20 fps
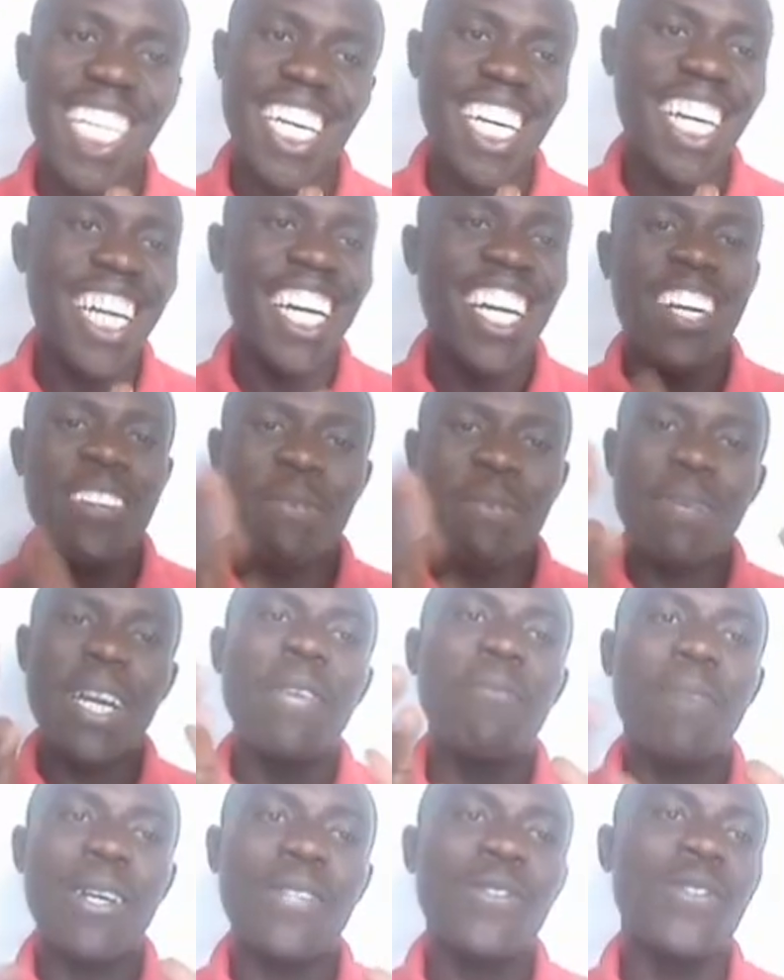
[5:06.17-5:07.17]
there
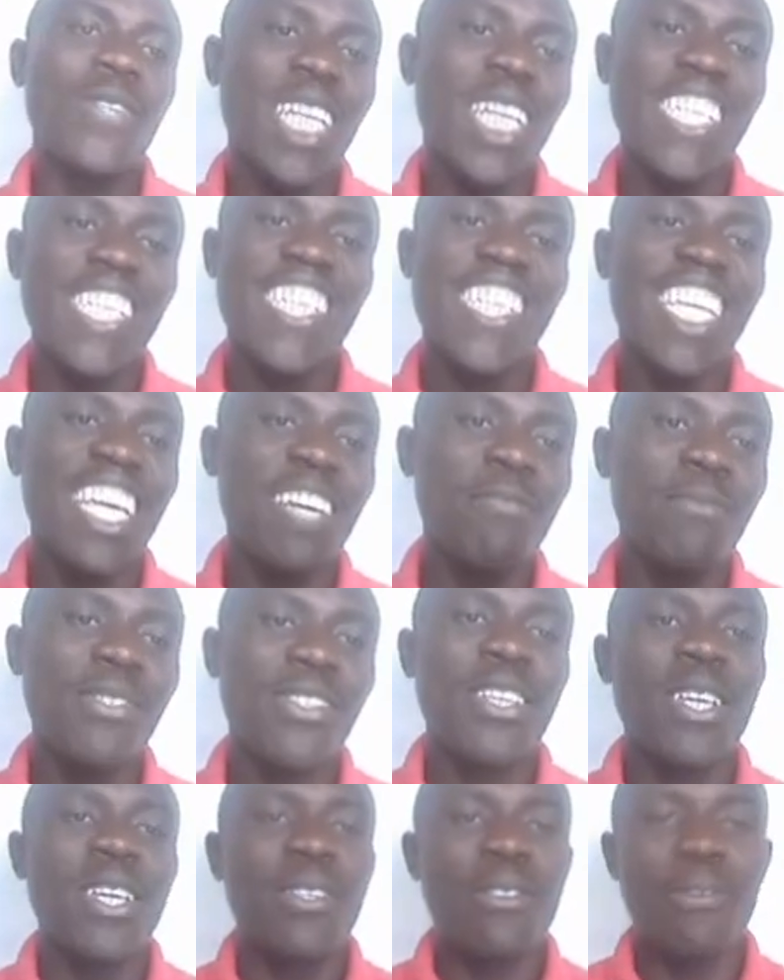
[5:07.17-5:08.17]
my personalized
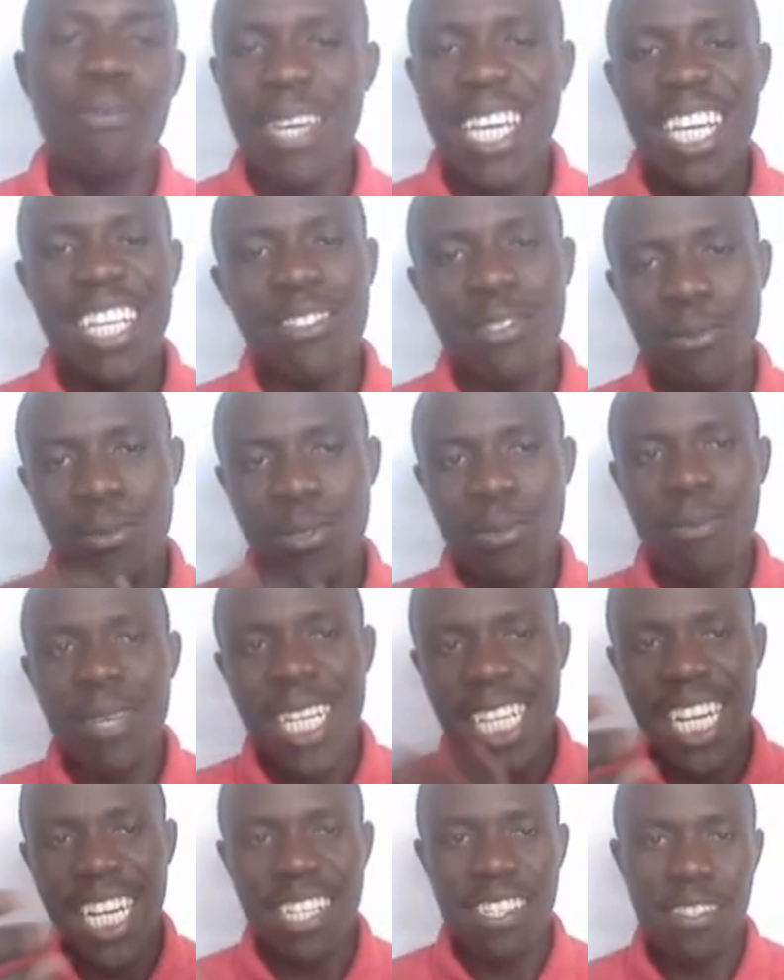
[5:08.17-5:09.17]
names to make
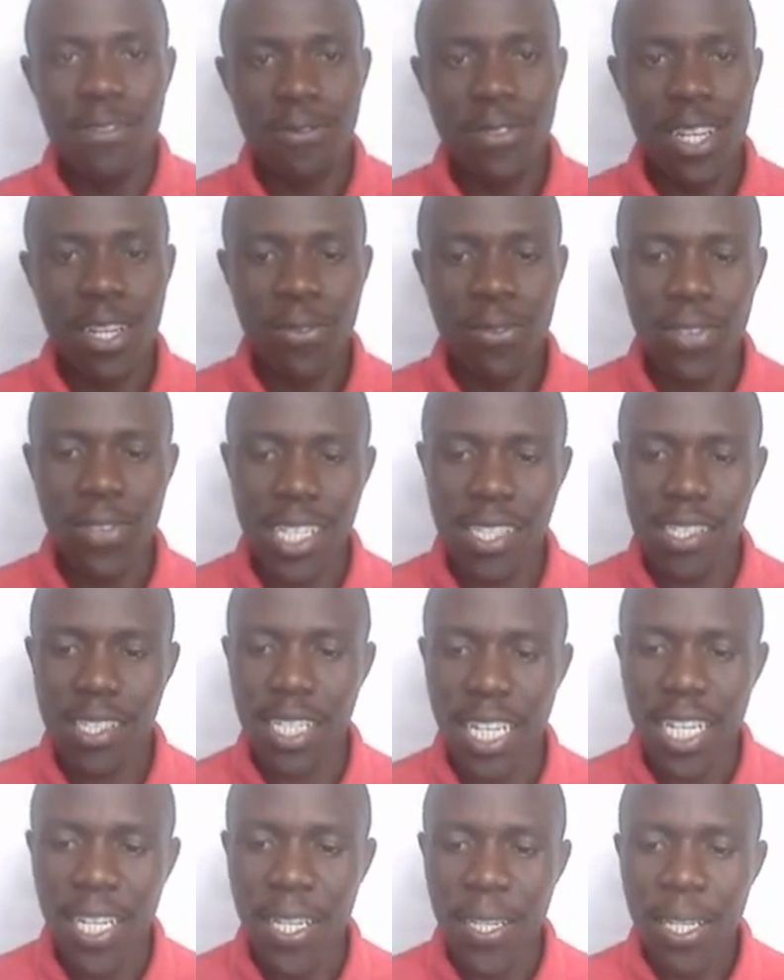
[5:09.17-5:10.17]
us very
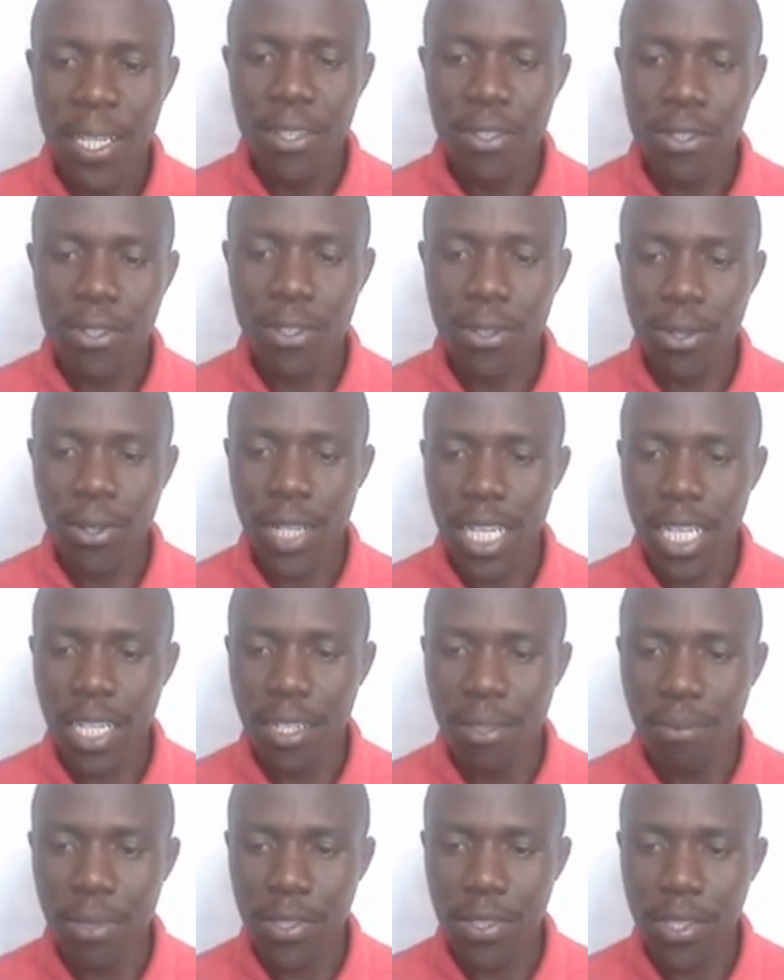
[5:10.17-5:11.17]
faster. So
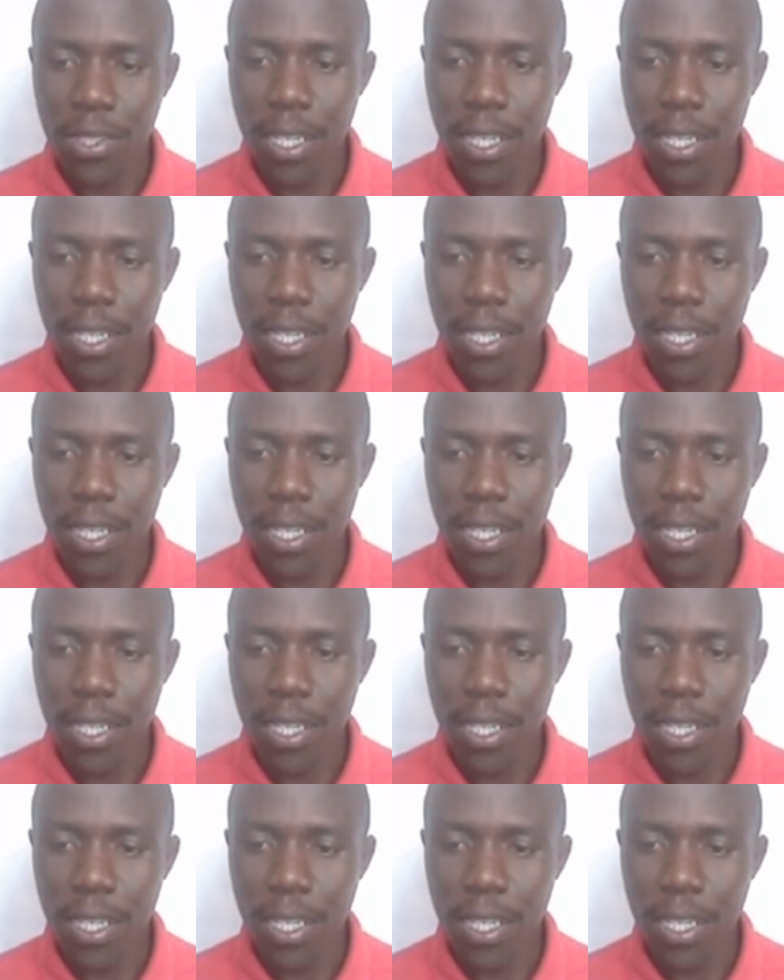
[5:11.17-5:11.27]
let me